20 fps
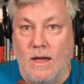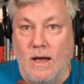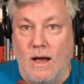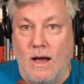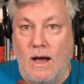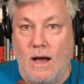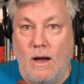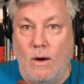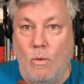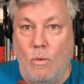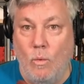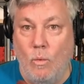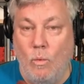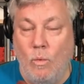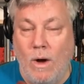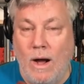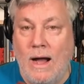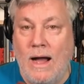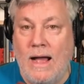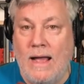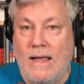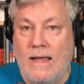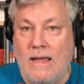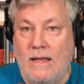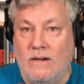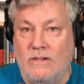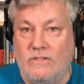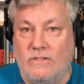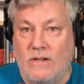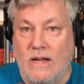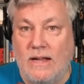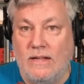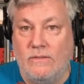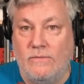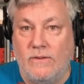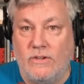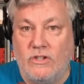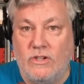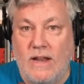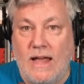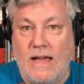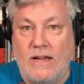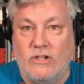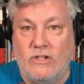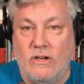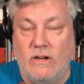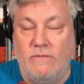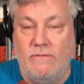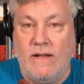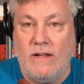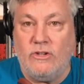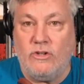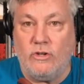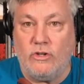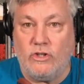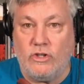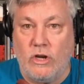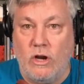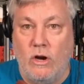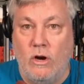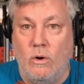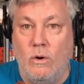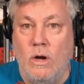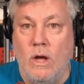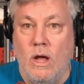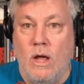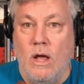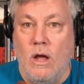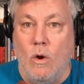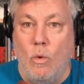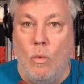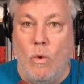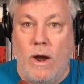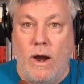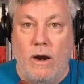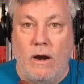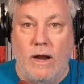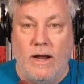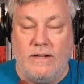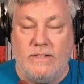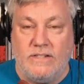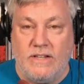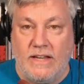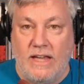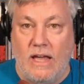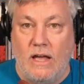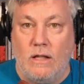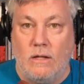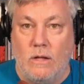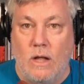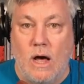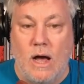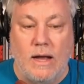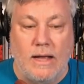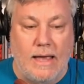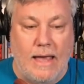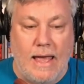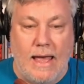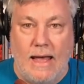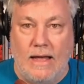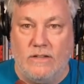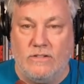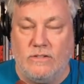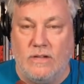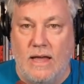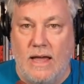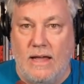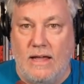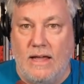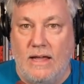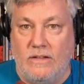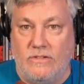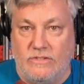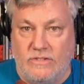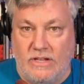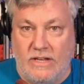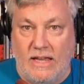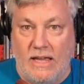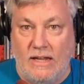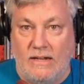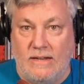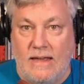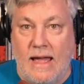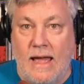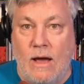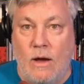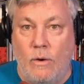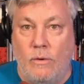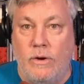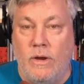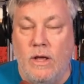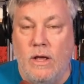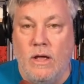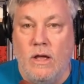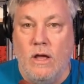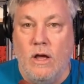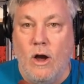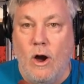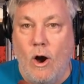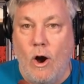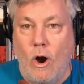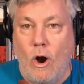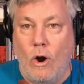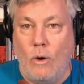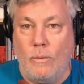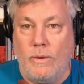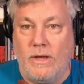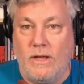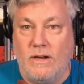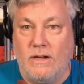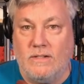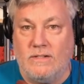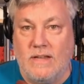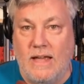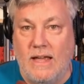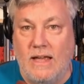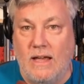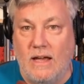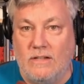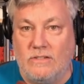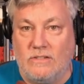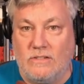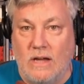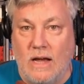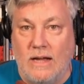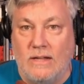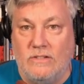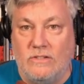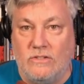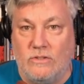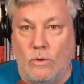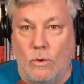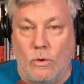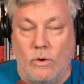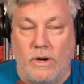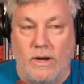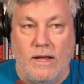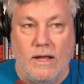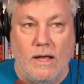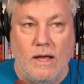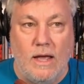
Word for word: Uh, why in a science fiction action adventure show where a ticking clock has is ticking down are we going to take a side story